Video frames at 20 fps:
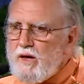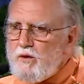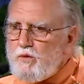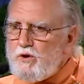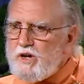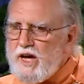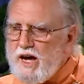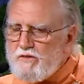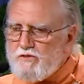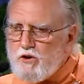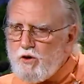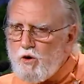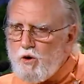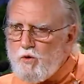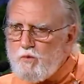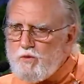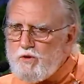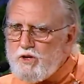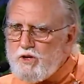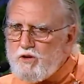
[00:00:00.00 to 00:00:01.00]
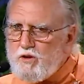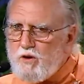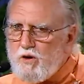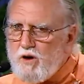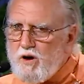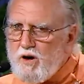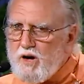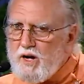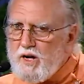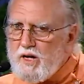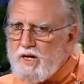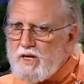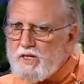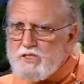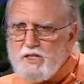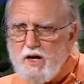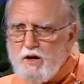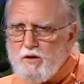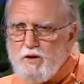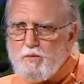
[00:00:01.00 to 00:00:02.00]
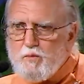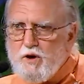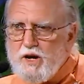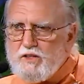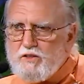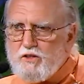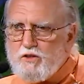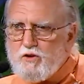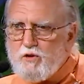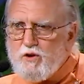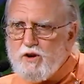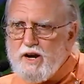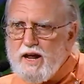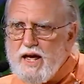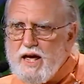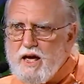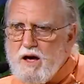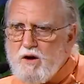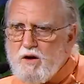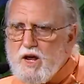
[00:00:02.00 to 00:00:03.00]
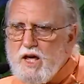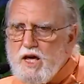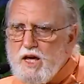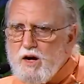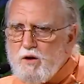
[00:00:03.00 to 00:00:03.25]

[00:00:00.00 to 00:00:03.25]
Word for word: We have to open the door. It's not going to break the door down.